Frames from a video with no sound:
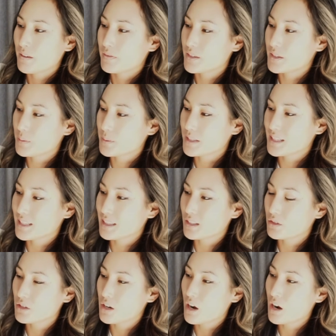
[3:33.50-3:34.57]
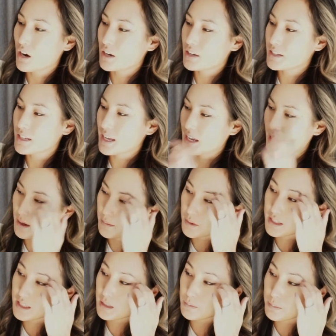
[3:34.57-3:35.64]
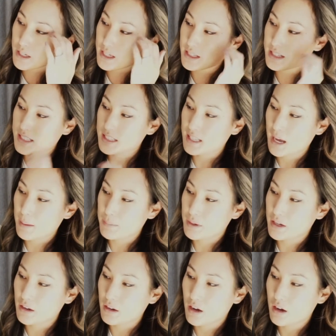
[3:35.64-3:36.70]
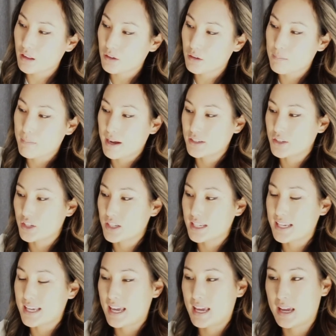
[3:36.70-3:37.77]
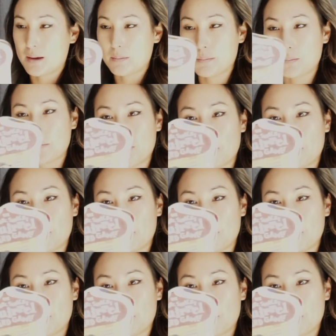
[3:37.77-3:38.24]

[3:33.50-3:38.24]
This one is a little card game, a speed slapping color matching game.